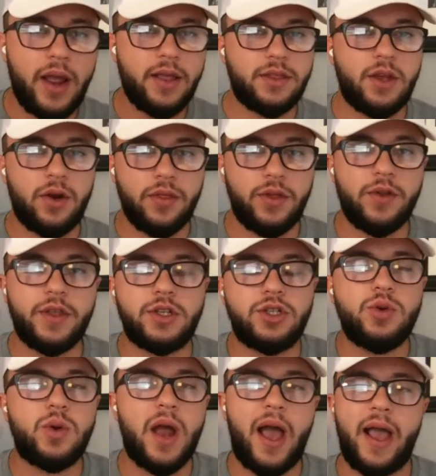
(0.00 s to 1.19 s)
Right, they right. They're, they're the
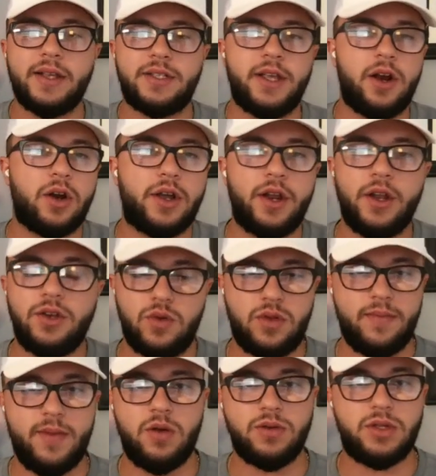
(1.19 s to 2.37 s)
two guys that are going to do
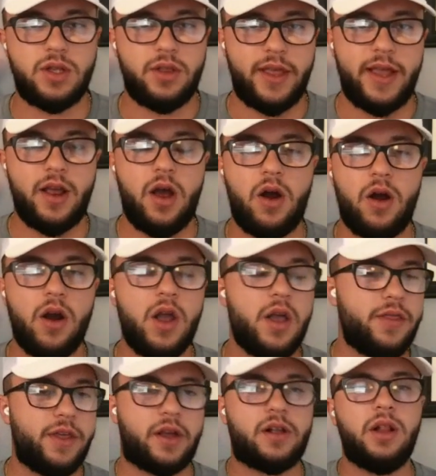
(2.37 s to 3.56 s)
the most. They are
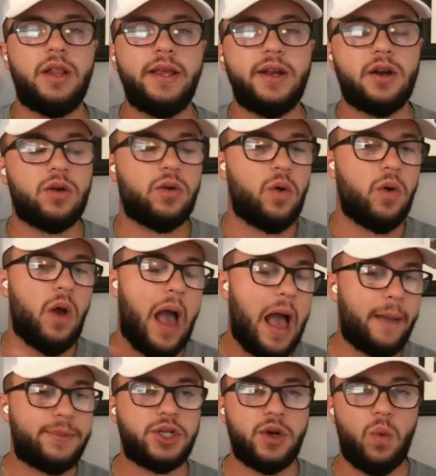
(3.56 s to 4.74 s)
the clear
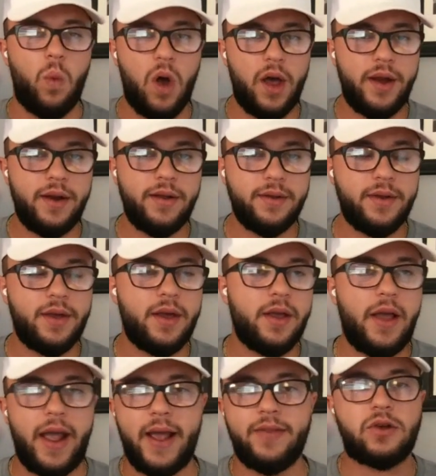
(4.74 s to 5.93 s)
option one
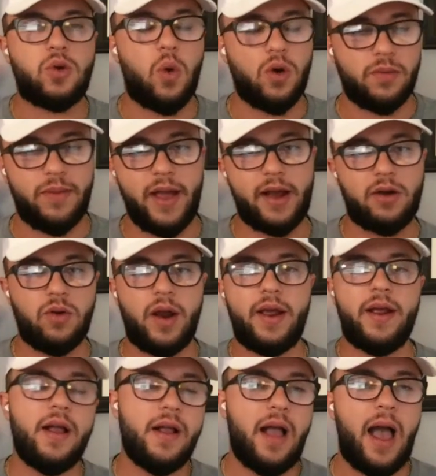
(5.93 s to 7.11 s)
and the quarterback, right?